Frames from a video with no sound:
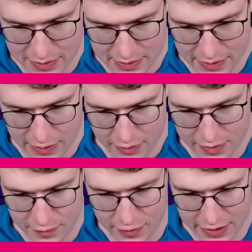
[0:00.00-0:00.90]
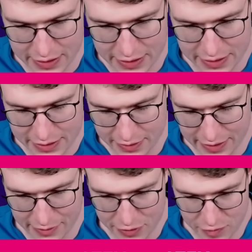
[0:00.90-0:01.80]
He goes in for this. Okay,
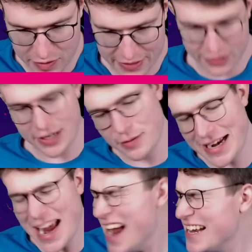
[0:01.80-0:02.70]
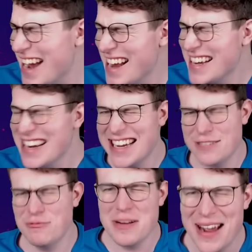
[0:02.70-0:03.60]
that was a really bad Tornado, but at the end, it
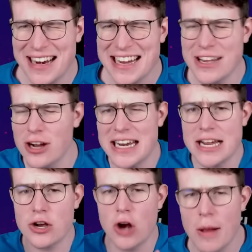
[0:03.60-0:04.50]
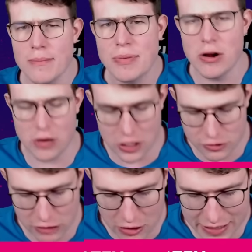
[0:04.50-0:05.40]
doesn't really matter. He got like a Goblin Bro
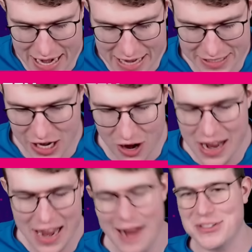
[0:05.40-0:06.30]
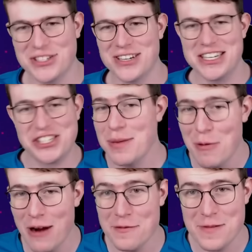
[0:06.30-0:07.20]
control deck, so I'm just going to chip
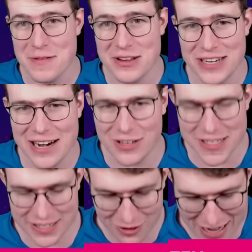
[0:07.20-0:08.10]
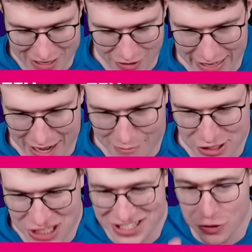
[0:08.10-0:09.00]
away with a Tornado on his tower. I don't care. We
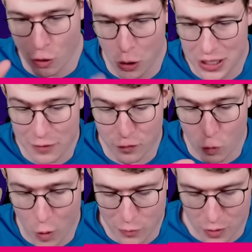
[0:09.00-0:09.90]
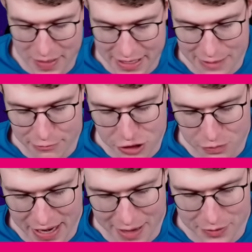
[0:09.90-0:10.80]
just need to hold on for one more minute, and we should
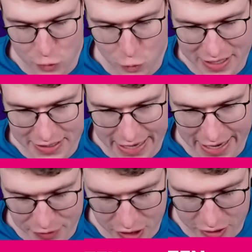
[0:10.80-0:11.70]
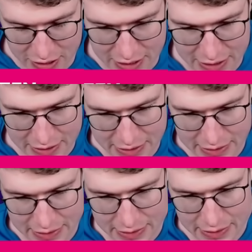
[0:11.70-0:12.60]
be able to win this game. So...
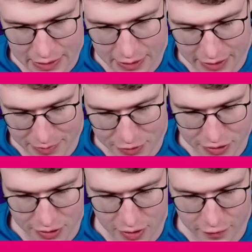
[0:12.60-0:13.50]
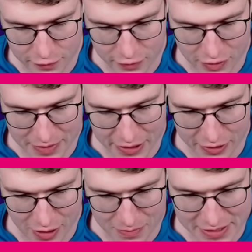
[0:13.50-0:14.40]
okay, I'm just gonna go for my
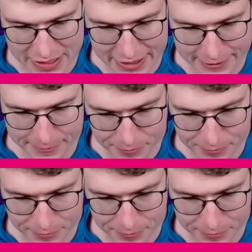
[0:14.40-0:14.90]
Goblins there.